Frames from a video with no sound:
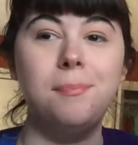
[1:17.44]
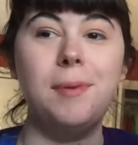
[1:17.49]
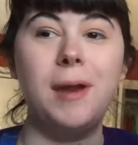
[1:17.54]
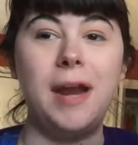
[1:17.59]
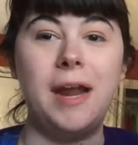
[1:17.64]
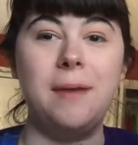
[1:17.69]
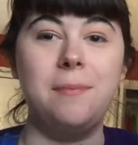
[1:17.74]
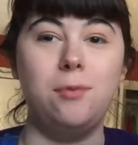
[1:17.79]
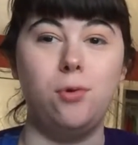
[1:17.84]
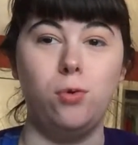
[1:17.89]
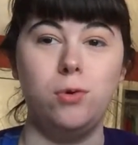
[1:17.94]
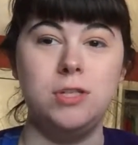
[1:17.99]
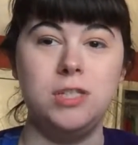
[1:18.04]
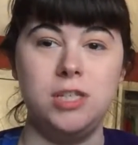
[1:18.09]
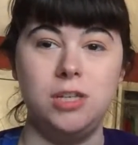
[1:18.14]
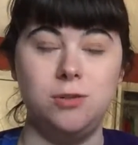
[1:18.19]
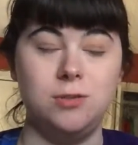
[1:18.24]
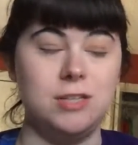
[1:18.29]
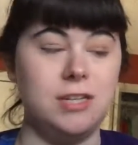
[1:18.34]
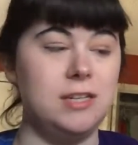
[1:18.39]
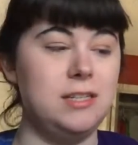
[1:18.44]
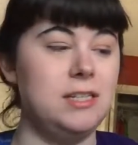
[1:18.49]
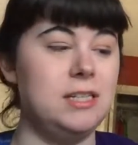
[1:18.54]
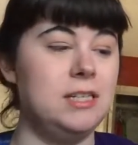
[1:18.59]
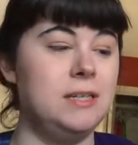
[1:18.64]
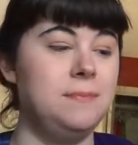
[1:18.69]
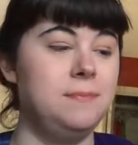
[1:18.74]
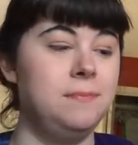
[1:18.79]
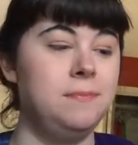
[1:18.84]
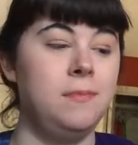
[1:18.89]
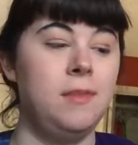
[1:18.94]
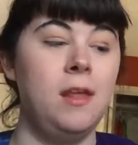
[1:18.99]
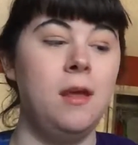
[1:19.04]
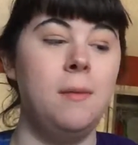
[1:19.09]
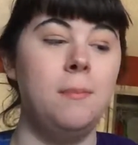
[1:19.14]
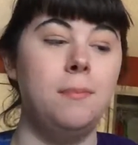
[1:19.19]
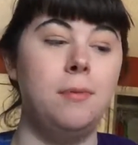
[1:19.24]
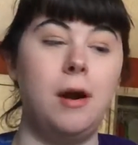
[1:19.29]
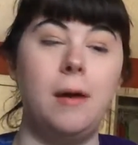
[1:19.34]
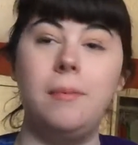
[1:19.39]
But I am going to use it,
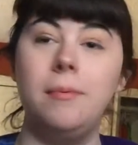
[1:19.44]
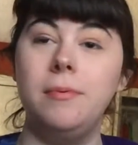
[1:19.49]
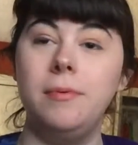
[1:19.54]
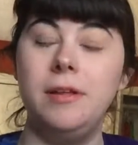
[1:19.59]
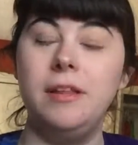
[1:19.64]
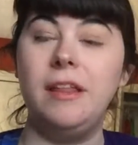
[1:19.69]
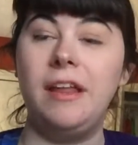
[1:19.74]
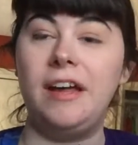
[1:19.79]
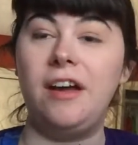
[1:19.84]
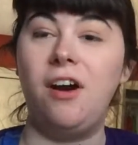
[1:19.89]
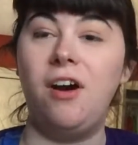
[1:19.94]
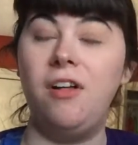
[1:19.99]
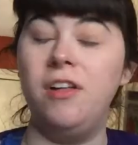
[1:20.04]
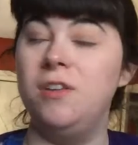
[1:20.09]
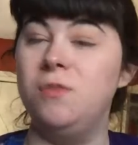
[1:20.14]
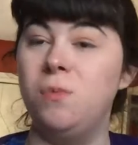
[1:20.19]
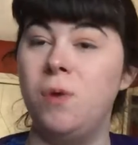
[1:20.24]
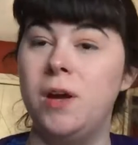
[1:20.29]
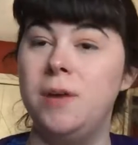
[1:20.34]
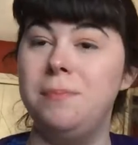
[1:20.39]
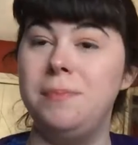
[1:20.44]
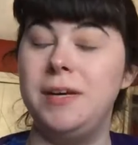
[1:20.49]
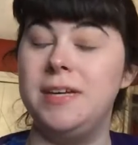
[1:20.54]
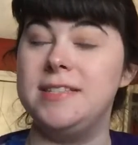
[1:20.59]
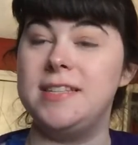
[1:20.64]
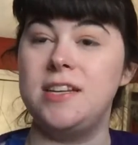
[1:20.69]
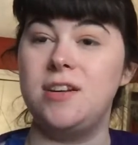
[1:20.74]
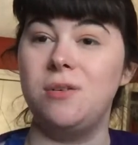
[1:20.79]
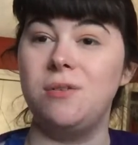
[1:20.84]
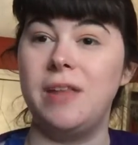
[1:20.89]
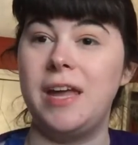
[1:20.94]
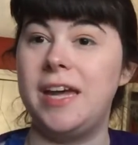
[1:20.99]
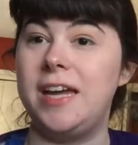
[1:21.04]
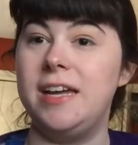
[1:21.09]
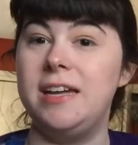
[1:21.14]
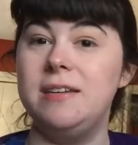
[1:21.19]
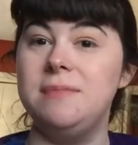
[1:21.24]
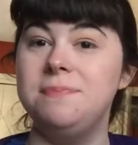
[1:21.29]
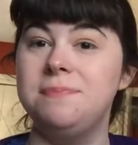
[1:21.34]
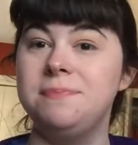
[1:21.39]
probably like all in one, because I don't
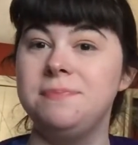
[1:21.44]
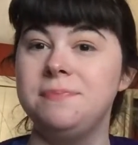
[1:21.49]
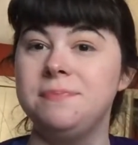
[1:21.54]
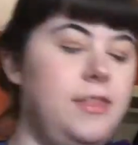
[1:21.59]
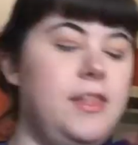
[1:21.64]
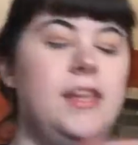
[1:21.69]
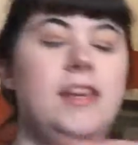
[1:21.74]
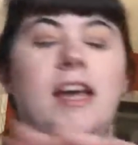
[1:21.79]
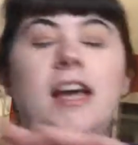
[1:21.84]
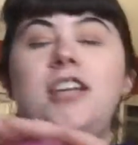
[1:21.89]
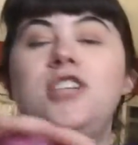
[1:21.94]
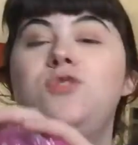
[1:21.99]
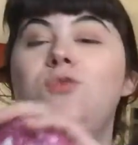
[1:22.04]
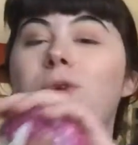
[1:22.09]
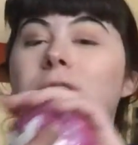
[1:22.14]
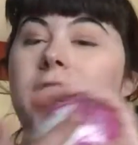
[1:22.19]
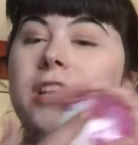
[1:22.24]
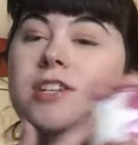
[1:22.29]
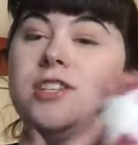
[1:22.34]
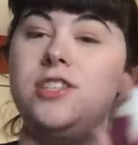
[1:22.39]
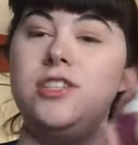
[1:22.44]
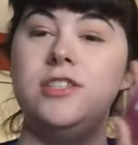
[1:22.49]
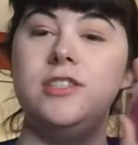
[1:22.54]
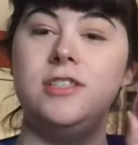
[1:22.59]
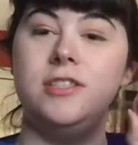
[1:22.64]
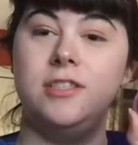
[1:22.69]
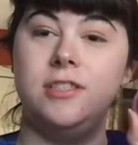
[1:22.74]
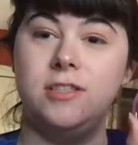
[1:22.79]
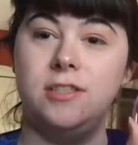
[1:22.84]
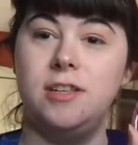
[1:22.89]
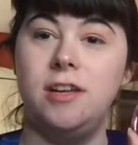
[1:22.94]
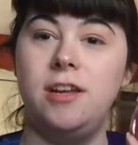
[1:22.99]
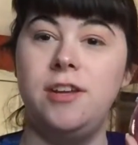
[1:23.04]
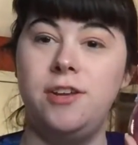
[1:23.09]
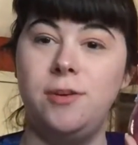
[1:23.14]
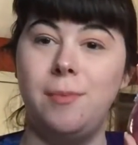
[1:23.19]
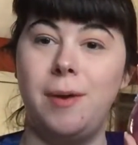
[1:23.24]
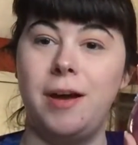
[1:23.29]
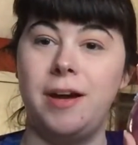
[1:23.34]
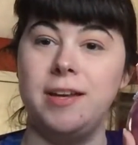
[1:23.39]
like it. The next one is
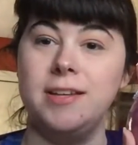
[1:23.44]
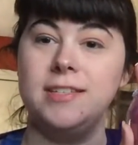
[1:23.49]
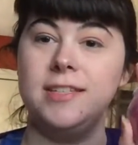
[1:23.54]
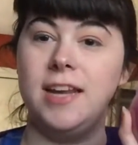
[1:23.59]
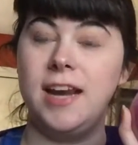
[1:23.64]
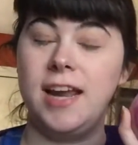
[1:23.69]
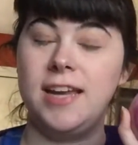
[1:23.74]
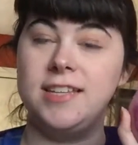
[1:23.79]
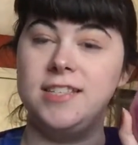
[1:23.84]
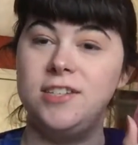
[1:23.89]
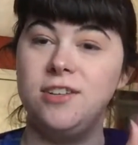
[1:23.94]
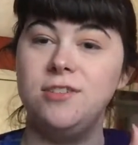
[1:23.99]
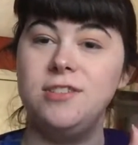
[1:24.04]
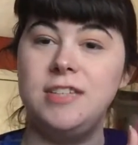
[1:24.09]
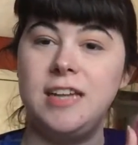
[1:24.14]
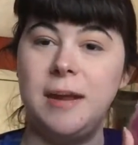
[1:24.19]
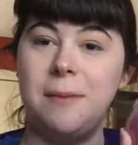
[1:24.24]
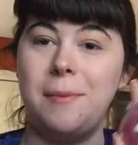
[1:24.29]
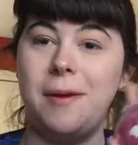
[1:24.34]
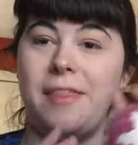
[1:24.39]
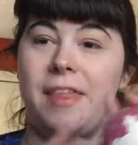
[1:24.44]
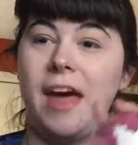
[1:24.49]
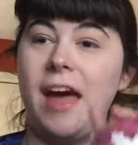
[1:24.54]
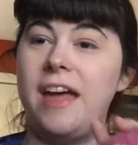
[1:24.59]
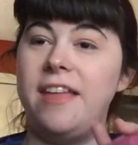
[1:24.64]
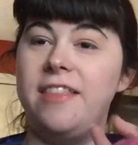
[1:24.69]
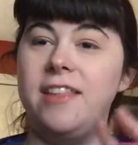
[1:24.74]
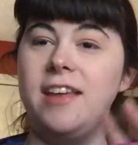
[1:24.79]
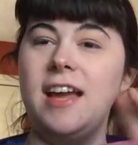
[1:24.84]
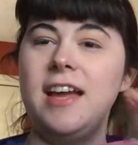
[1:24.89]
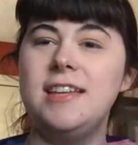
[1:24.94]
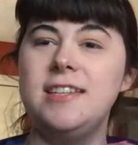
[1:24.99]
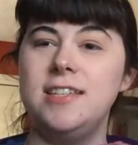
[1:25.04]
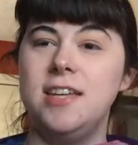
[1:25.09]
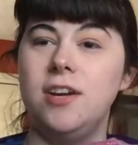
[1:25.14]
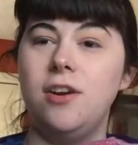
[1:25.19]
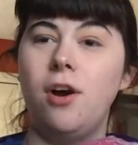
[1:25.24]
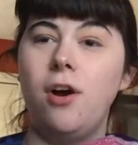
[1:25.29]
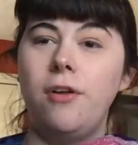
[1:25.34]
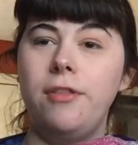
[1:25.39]
humongous, and I still stand by that. I think I
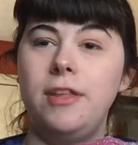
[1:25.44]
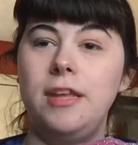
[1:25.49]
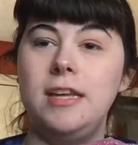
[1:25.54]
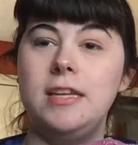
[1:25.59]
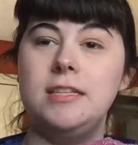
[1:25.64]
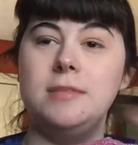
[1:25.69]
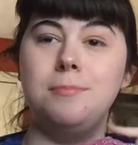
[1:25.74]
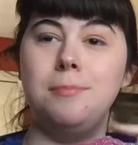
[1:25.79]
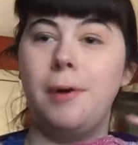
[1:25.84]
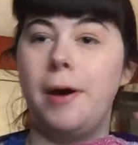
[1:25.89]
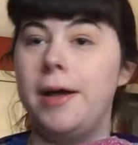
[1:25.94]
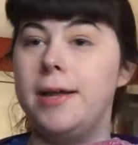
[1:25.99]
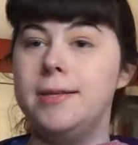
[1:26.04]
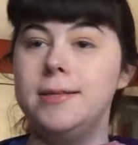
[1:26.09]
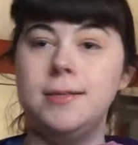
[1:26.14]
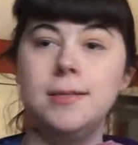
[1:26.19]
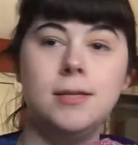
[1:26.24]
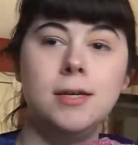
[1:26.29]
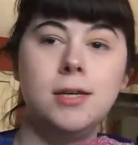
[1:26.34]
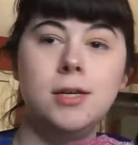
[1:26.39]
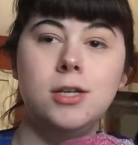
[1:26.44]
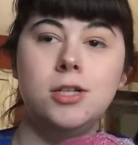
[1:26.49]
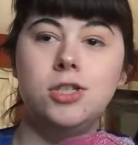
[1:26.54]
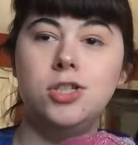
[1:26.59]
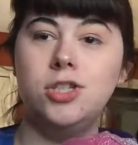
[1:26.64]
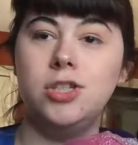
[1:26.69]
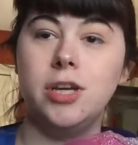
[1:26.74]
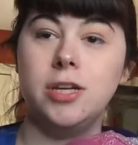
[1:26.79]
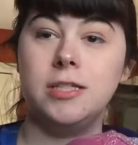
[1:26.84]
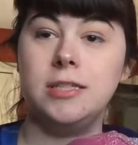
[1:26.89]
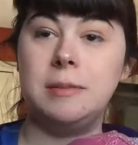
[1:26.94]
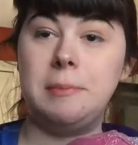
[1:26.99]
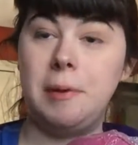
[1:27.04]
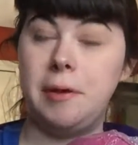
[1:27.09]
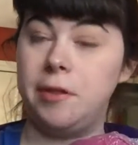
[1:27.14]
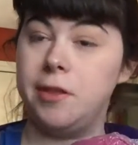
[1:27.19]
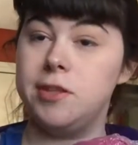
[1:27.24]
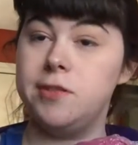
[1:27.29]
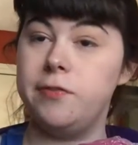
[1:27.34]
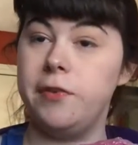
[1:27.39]
did haul these, but just to
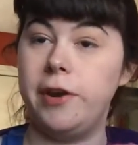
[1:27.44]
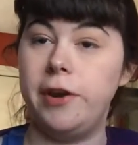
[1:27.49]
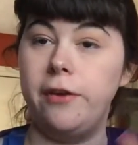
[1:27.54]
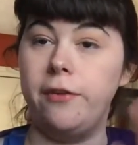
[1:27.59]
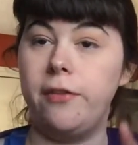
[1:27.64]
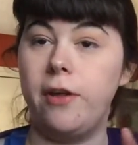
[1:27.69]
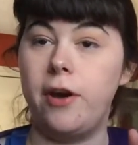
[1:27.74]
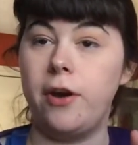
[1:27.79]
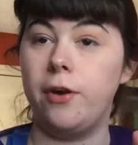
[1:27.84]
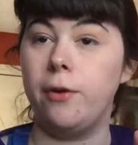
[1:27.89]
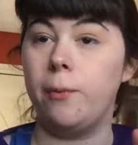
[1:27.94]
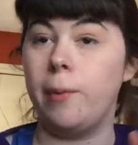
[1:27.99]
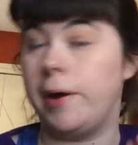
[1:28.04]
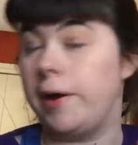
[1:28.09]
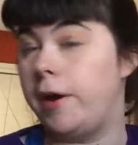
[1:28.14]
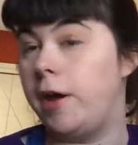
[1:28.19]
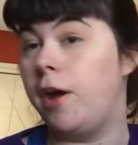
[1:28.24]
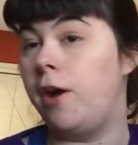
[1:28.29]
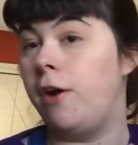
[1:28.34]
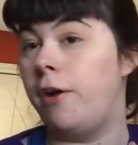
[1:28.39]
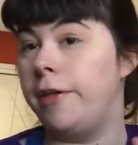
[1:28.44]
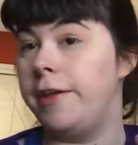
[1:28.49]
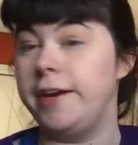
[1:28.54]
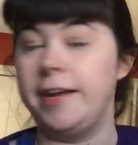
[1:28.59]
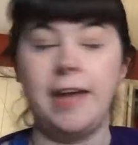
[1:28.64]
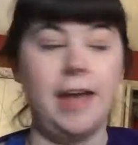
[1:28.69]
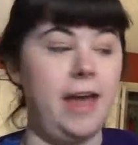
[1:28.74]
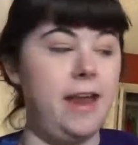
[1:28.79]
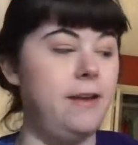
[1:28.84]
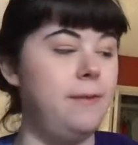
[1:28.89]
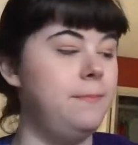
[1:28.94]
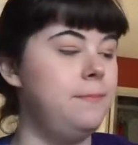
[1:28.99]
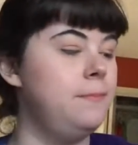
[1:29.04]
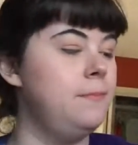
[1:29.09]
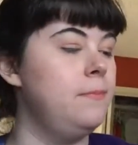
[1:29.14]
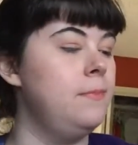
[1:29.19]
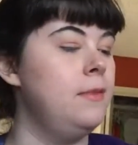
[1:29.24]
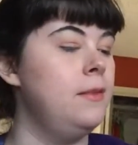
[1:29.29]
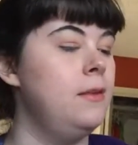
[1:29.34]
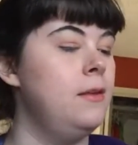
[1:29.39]
make this video longer, why not haul it again?
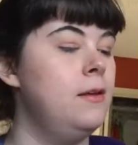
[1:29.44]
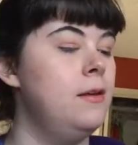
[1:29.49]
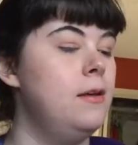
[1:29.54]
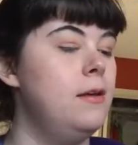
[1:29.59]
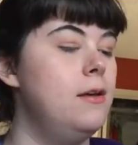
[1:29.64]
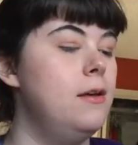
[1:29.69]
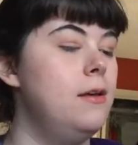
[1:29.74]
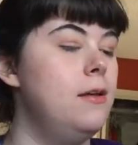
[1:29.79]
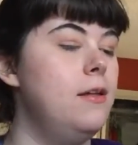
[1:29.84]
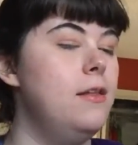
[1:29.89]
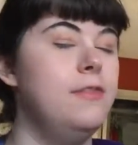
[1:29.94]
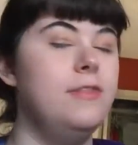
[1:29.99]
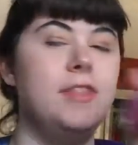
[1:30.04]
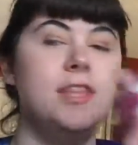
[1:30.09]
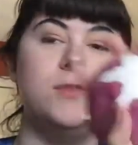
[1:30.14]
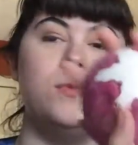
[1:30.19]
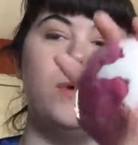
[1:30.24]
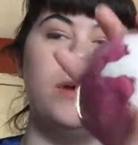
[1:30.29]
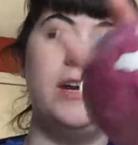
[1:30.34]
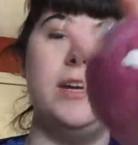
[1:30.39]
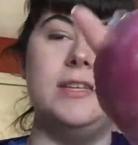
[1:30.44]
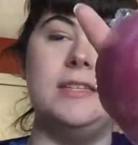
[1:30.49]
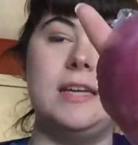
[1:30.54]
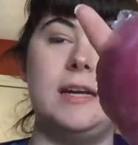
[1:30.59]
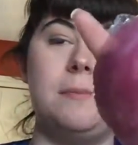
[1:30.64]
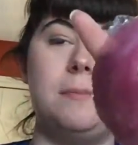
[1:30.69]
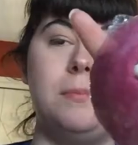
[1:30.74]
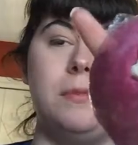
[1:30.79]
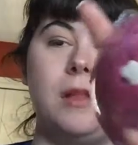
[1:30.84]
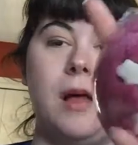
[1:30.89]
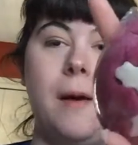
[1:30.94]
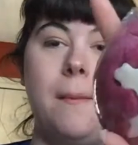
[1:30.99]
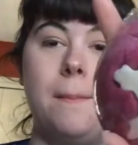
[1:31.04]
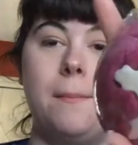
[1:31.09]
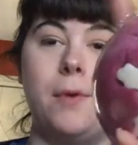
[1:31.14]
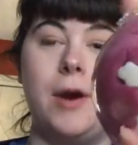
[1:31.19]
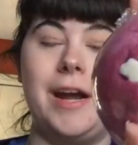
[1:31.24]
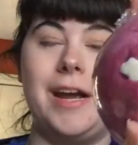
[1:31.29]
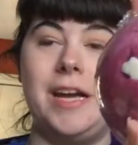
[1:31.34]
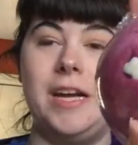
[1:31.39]
This one is like
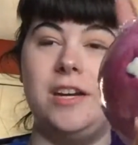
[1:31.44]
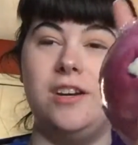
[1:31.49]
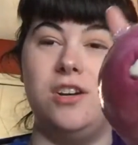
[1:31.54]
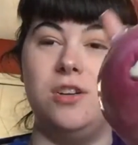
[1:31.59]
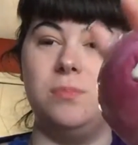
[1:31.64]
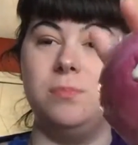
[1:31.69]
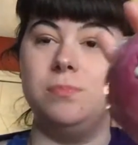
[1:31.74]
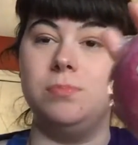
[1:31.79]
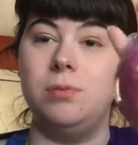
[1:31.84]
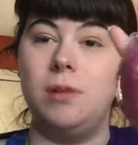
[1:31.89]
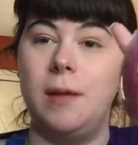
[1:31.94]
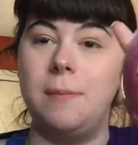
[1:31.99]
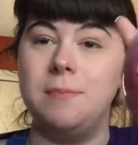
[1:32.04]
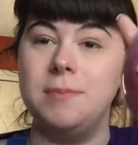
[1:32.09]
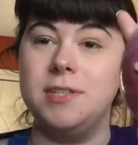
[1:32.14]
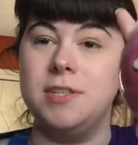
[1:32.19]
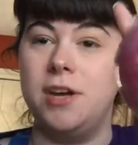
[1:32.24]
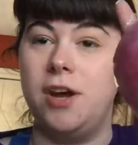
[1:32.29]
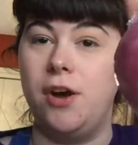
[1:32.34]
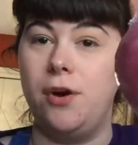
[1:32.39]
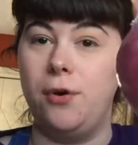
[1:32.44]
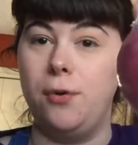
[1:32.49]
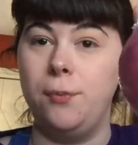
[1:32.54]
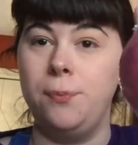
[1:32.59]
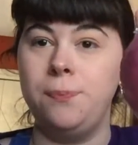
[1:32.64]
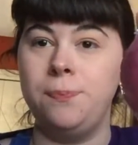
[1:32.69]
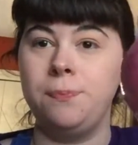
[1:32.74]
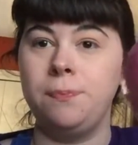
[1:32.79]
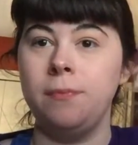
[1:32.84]
plum rain or plum snow.